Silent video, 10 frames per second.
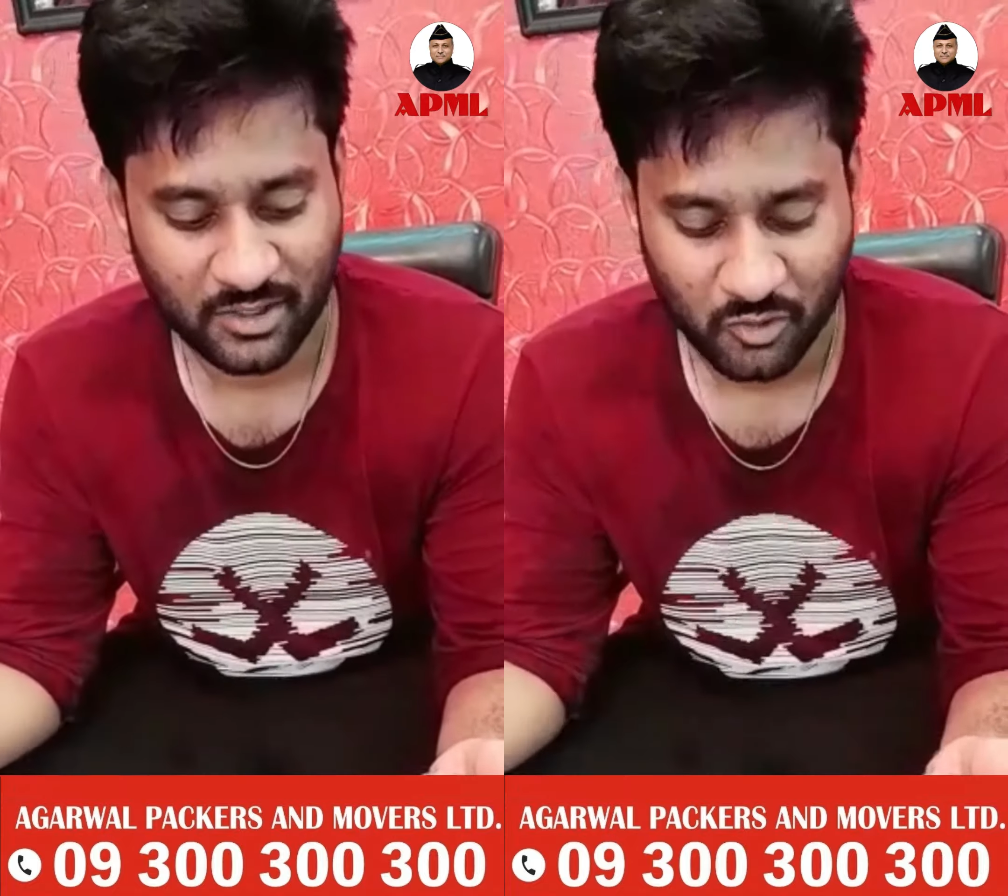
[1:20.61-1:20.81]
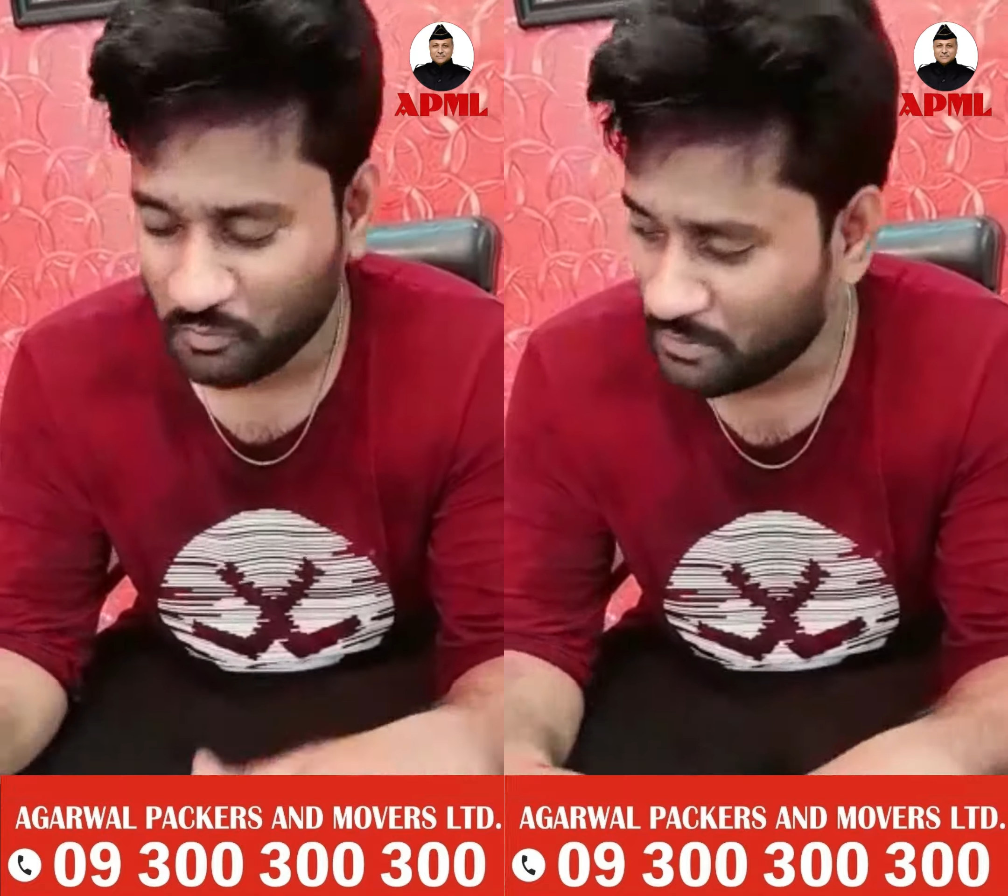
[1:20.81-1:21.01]

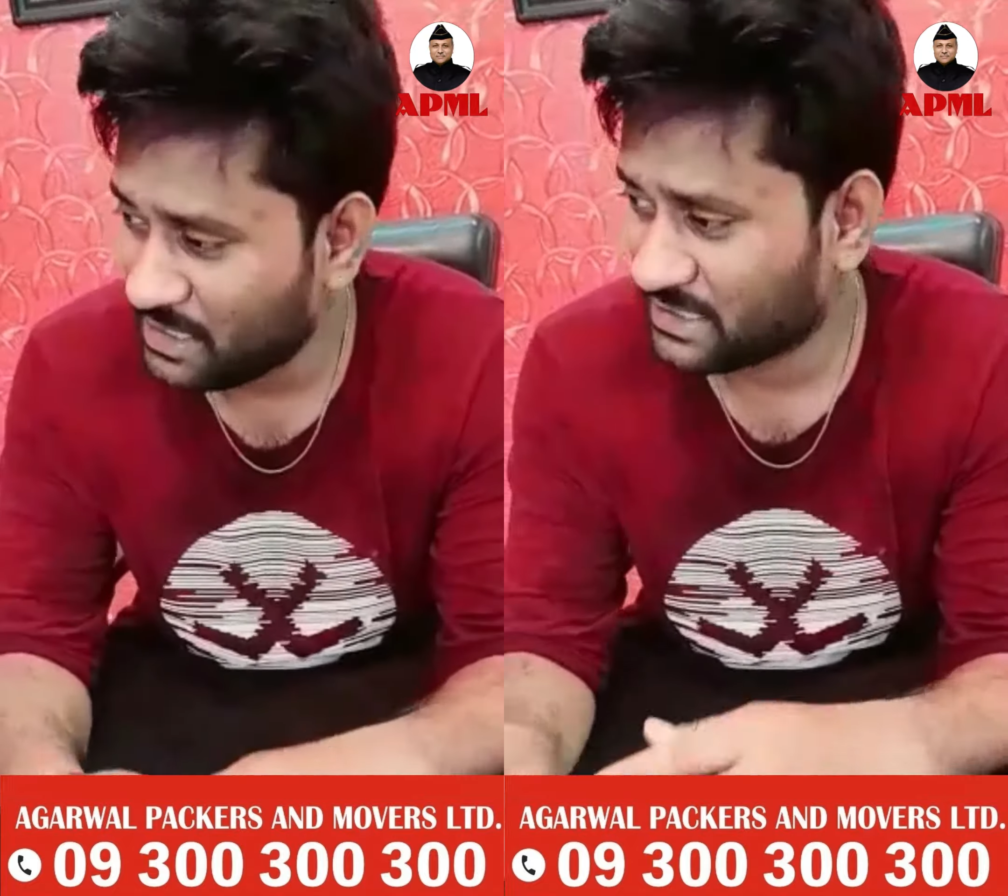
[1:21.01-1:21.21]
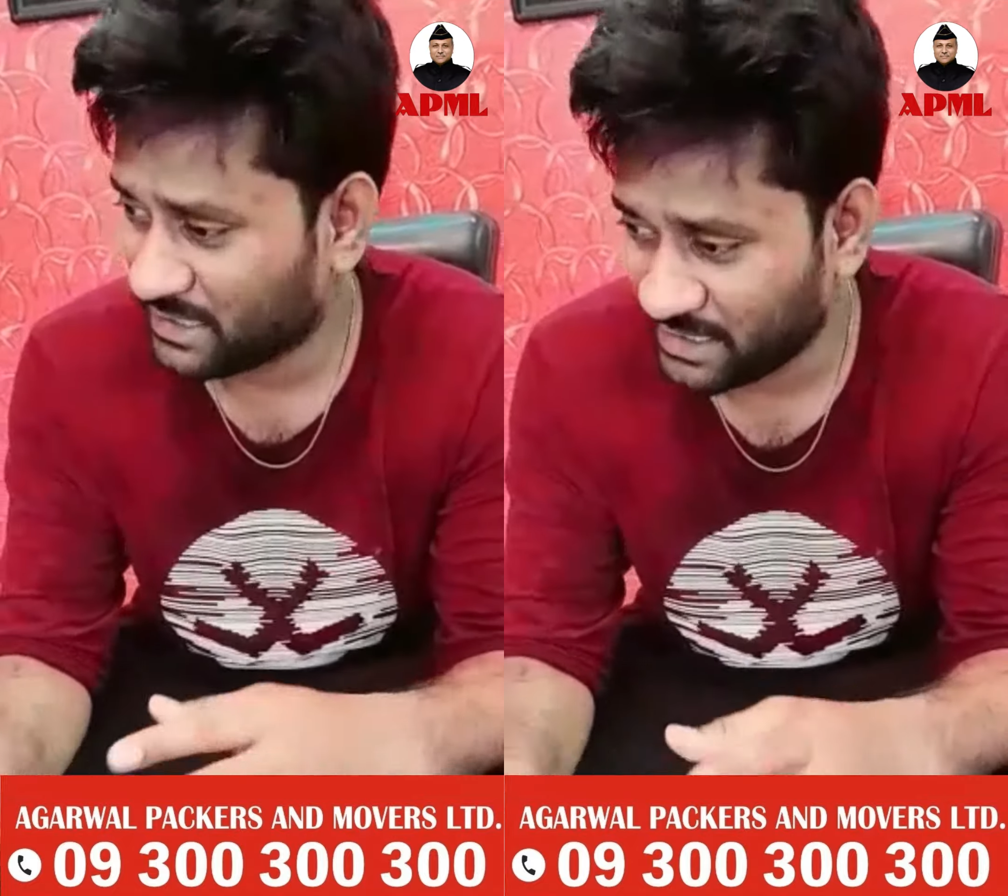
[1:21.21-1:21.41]

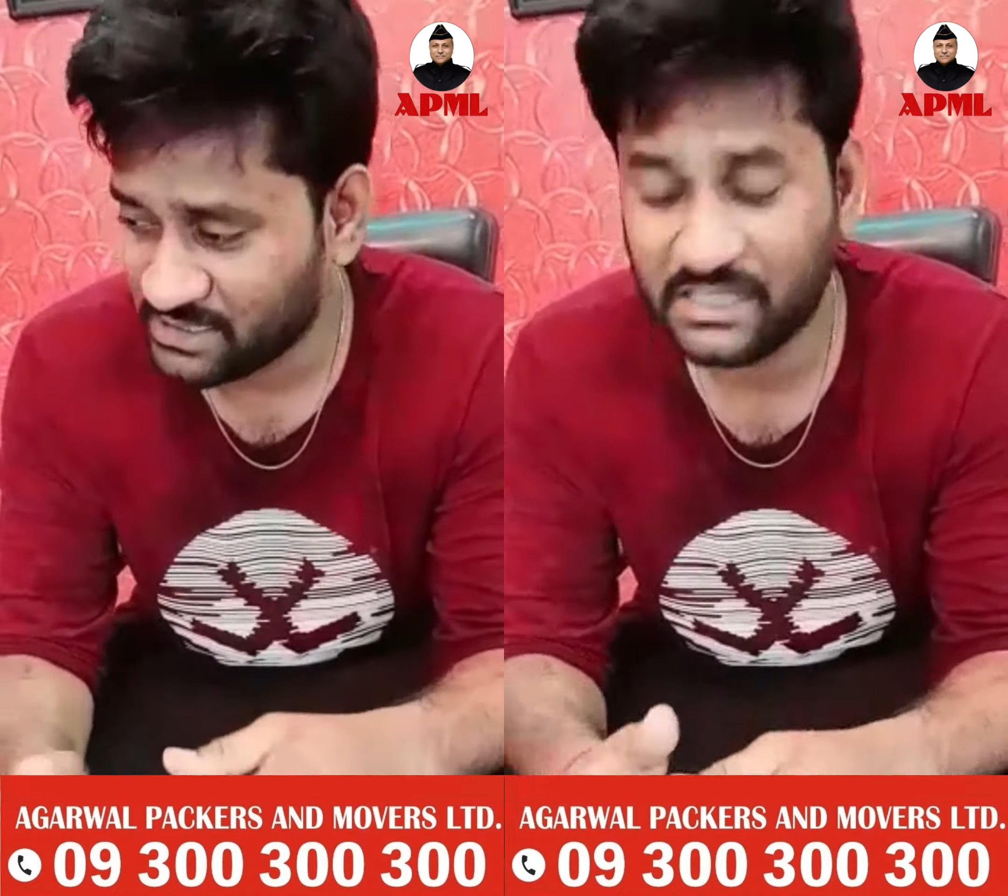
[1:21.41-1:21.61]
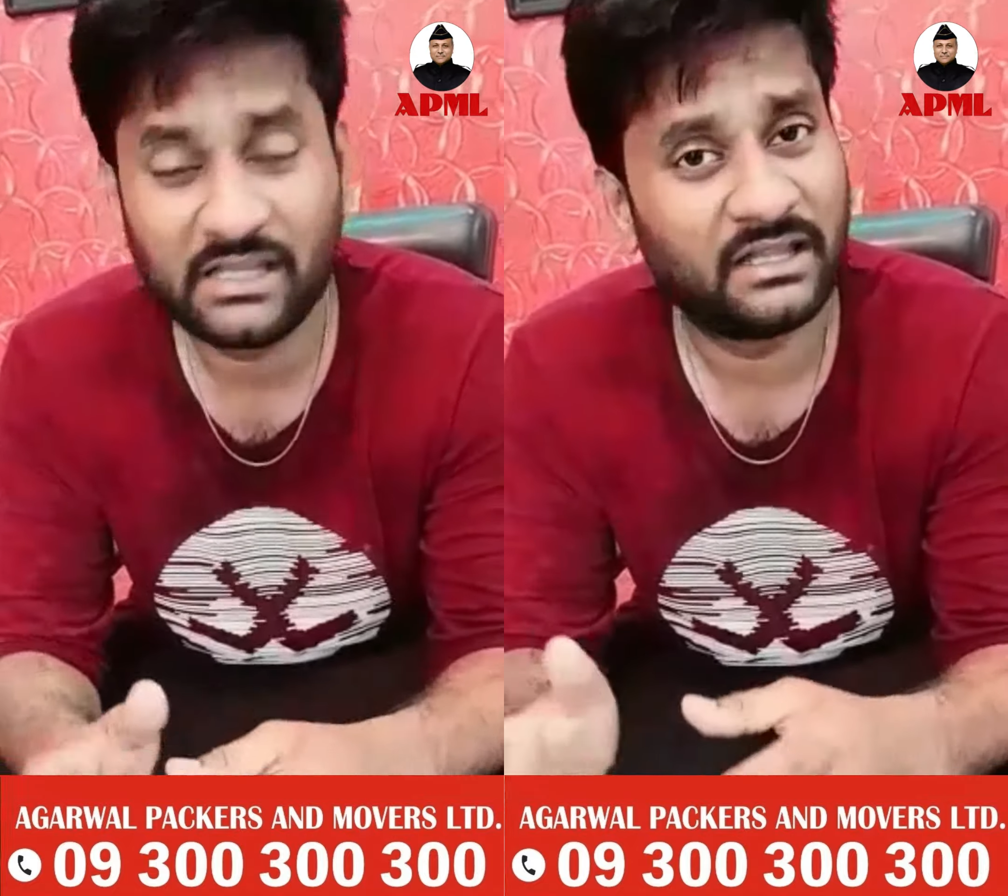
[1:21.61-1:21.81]
Umesh and Ranjit.